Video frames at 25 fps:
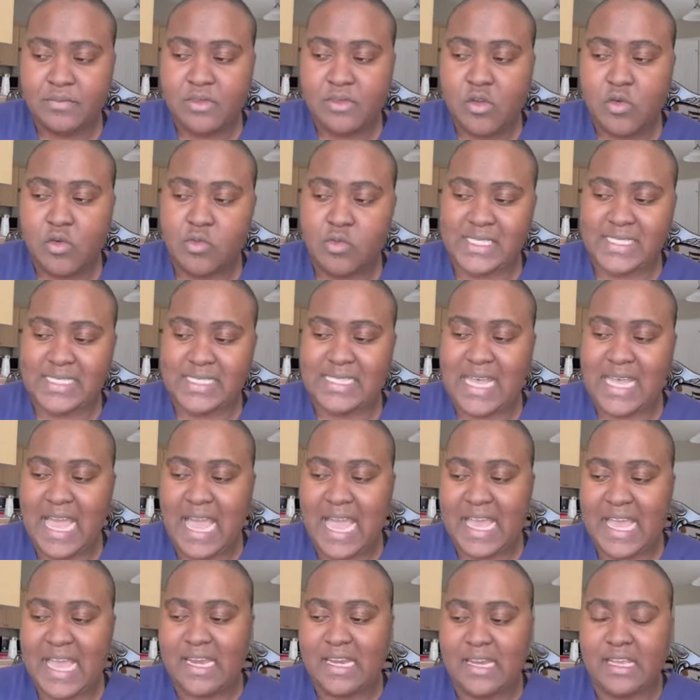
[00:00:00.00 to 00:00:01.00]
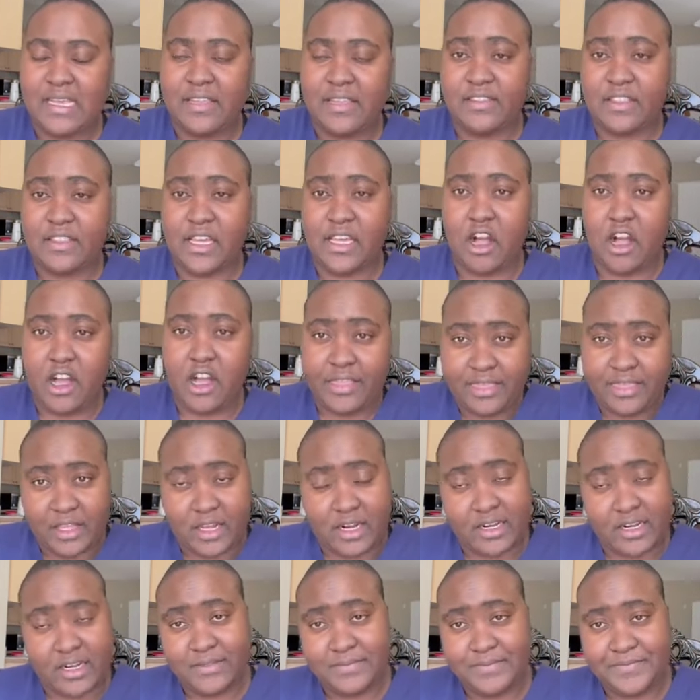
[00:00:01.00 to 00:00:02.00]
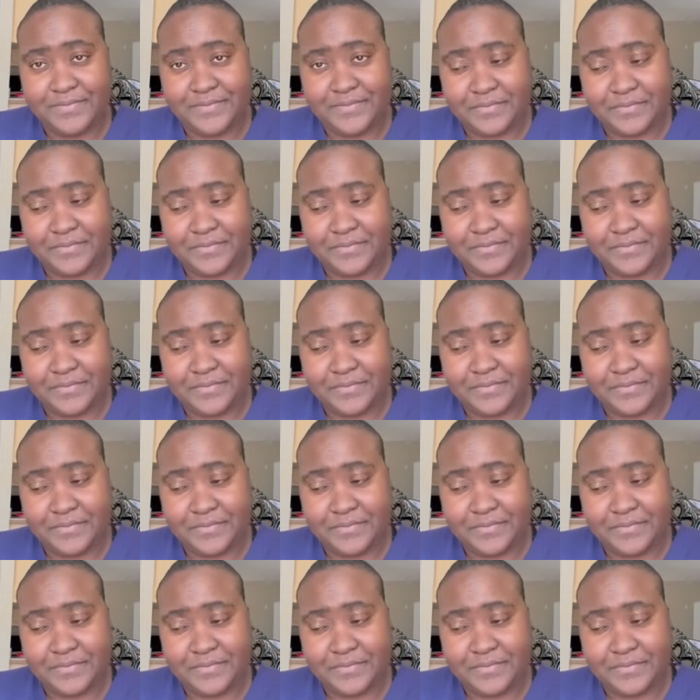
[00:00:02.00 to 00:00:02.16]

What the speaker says: was that the author